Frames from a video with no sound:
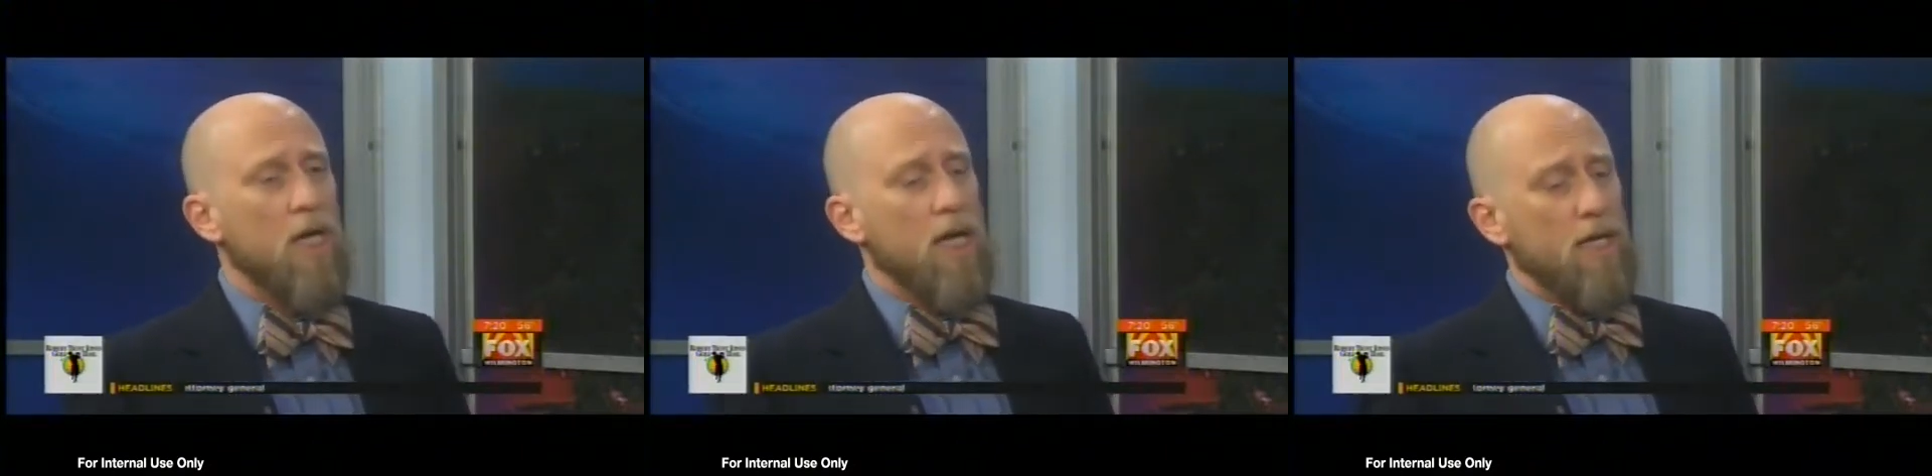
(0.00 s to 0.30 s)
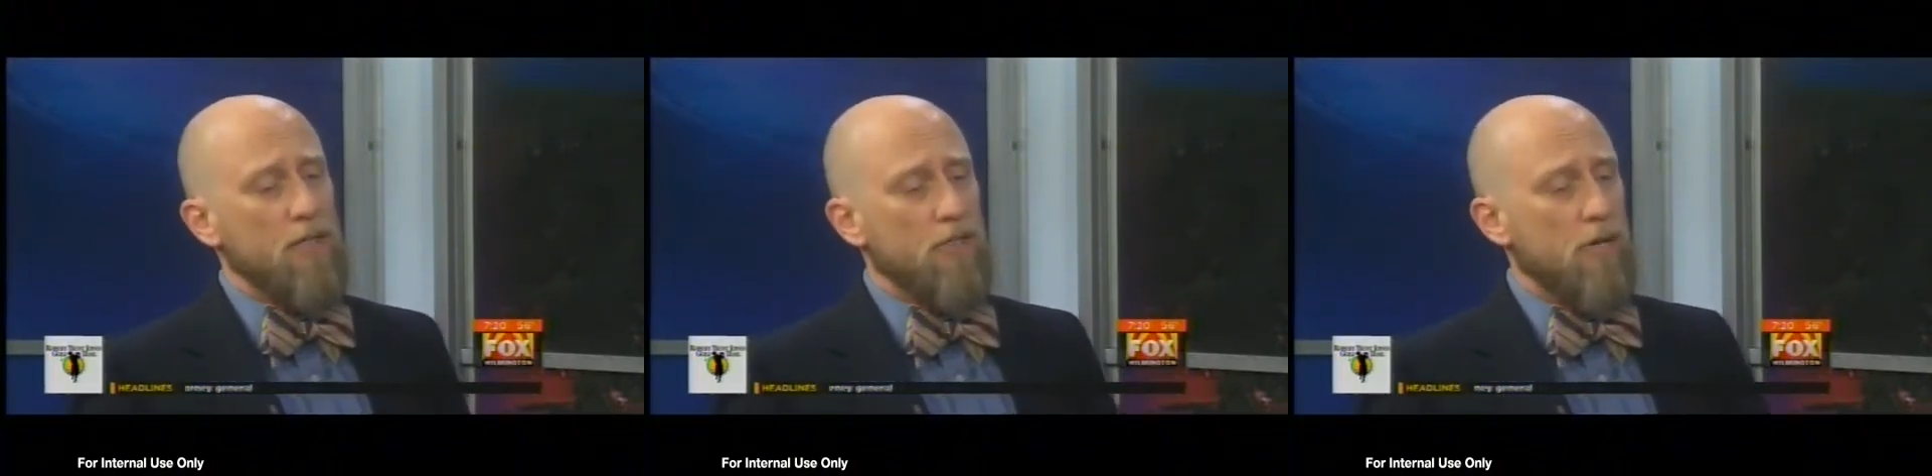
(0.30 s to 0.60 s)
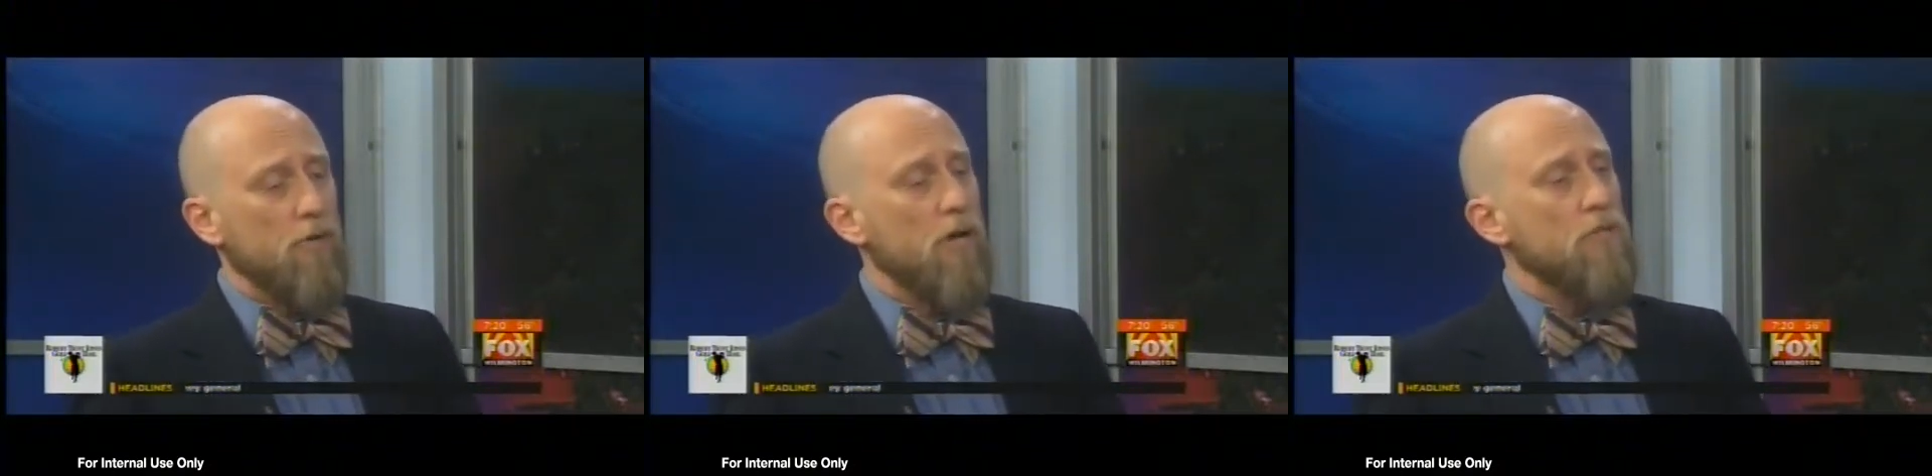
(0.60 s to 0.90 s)
And it
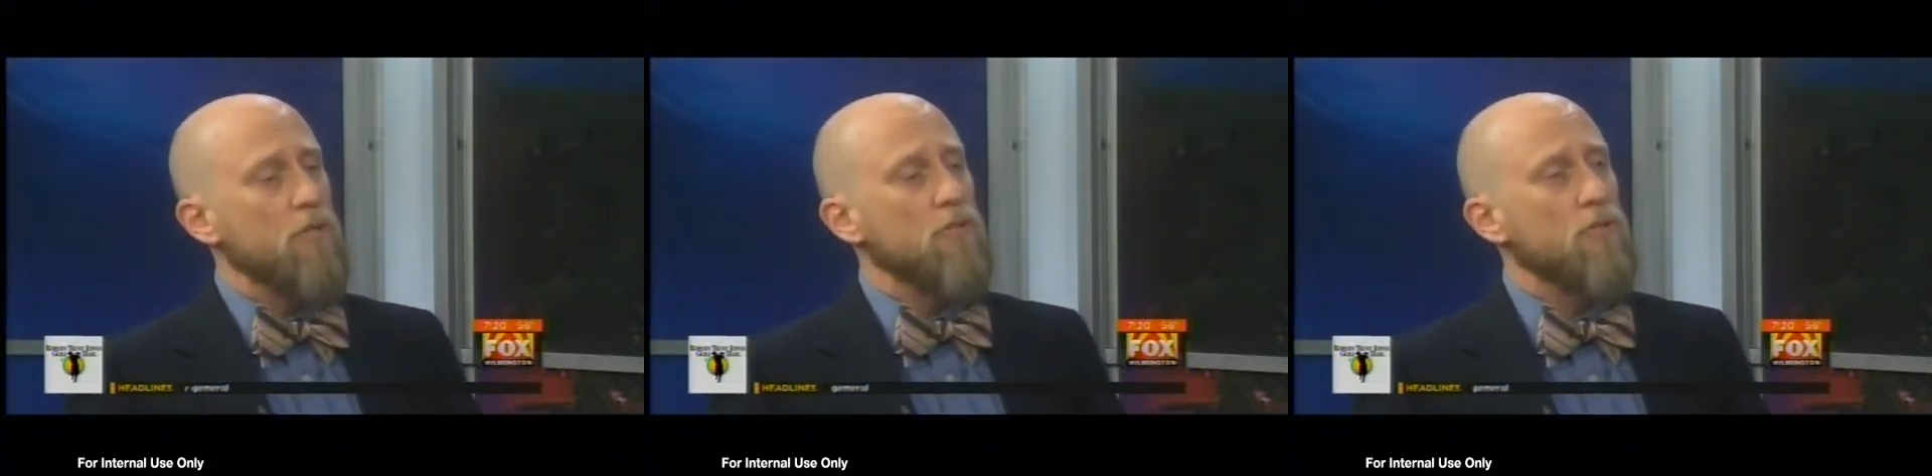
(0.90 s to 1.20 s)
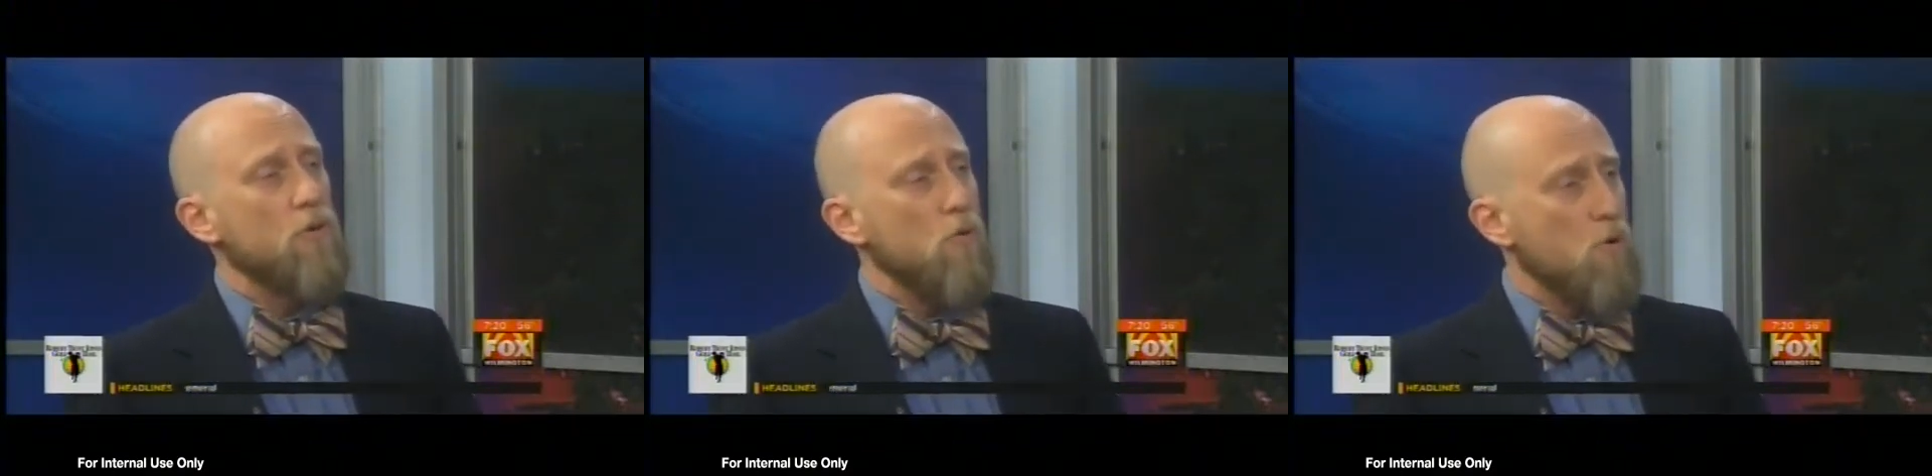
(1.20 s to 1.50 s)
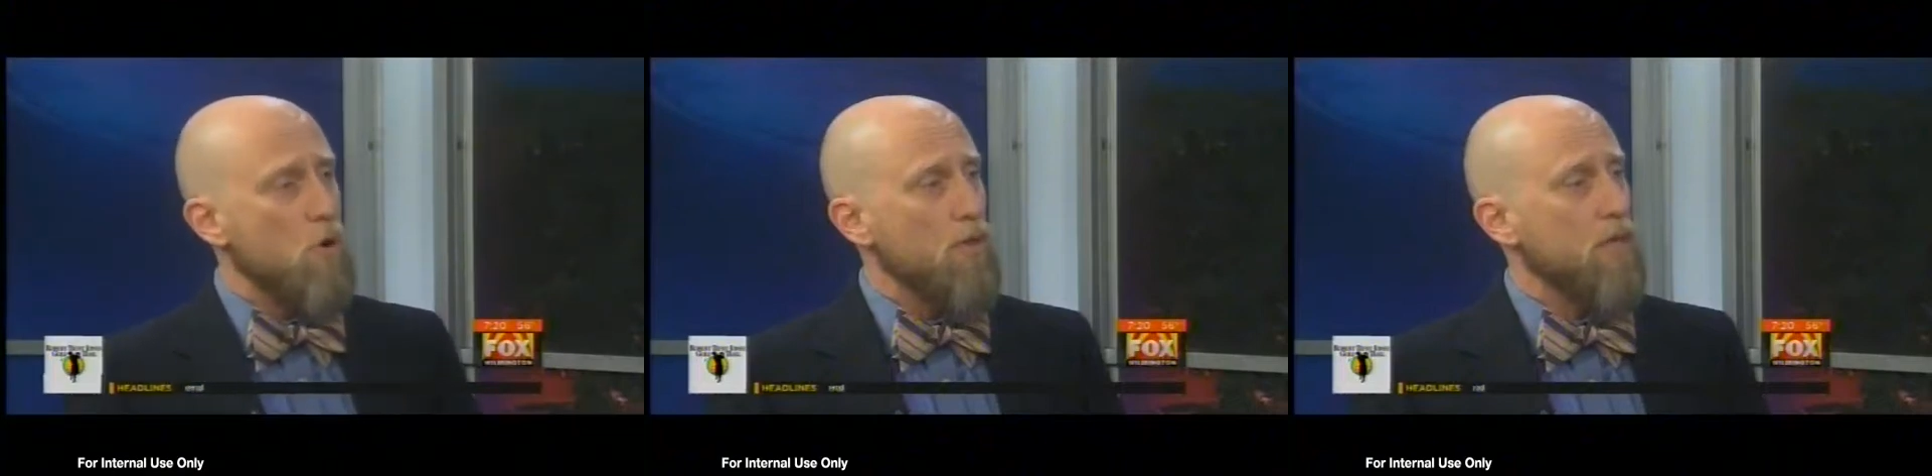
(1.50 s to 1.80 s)
generates a
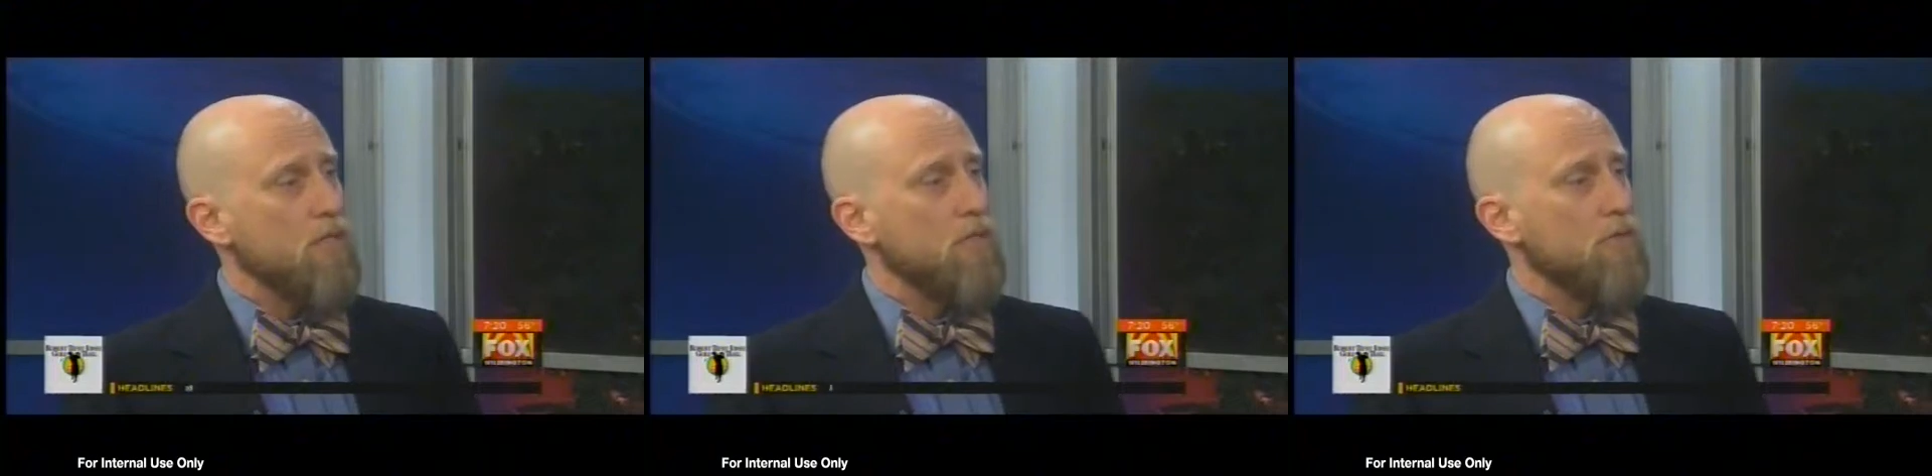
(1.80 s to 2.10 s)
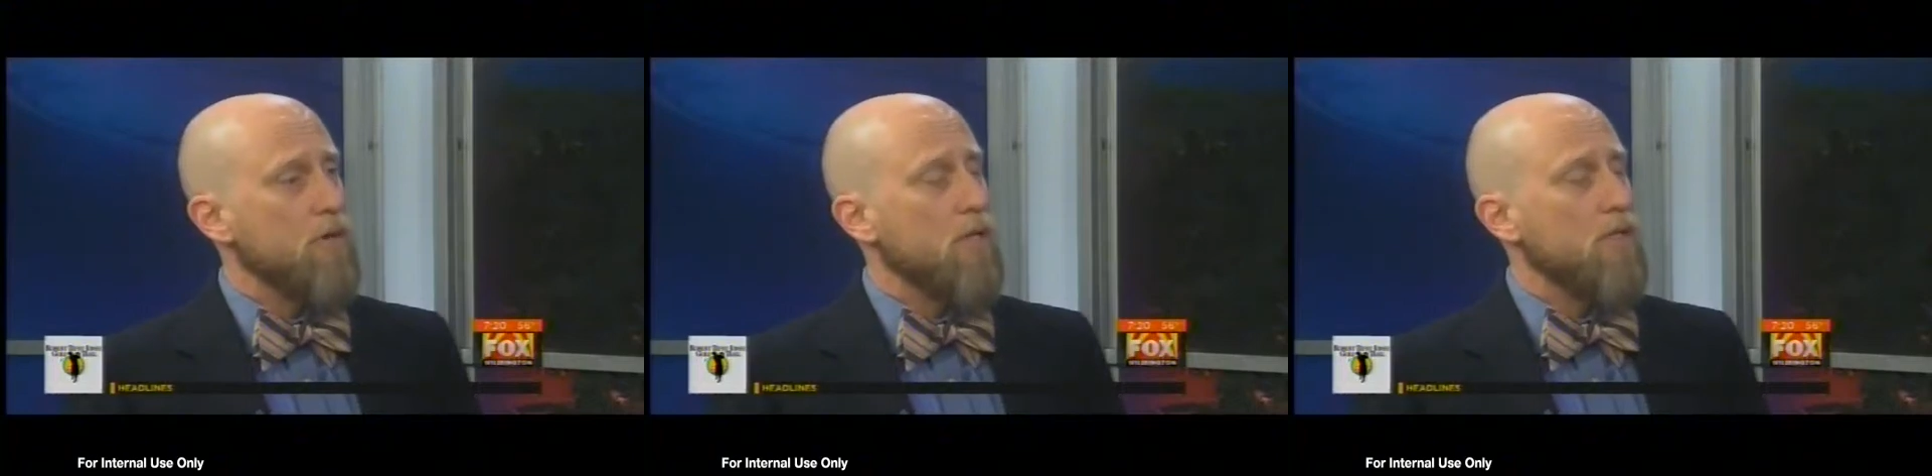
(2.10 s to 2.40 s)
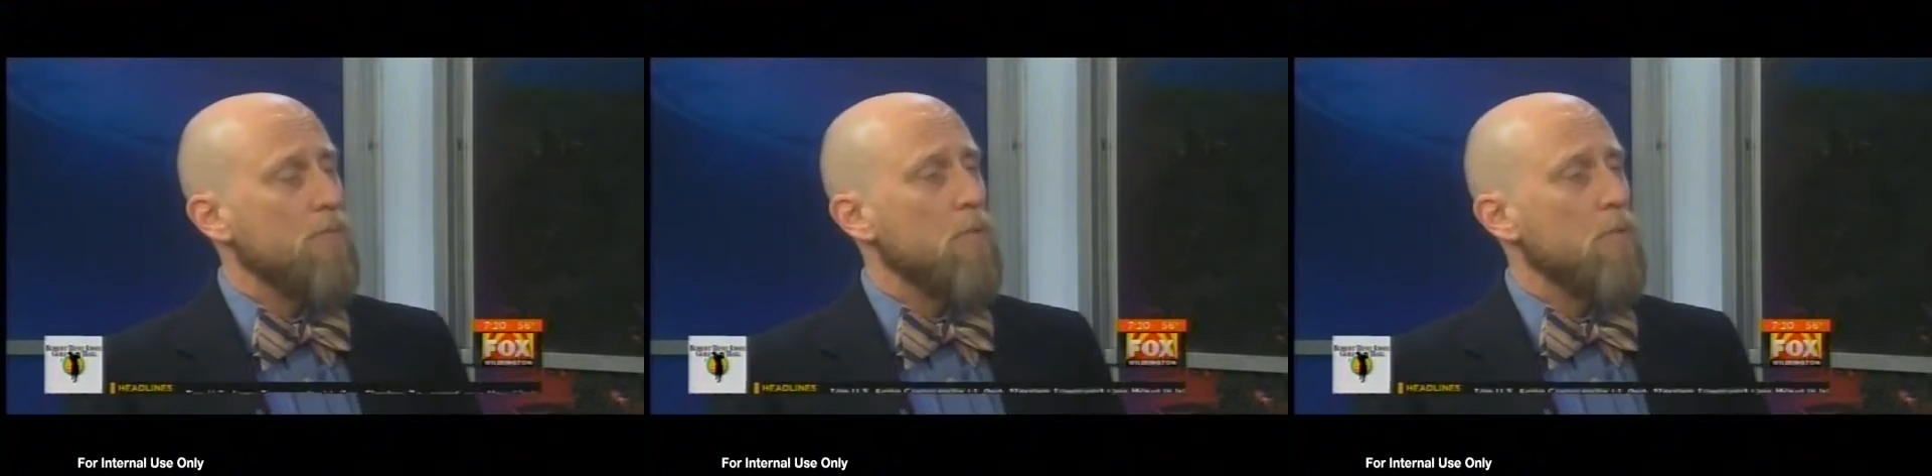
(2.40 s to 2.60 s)
score that's directly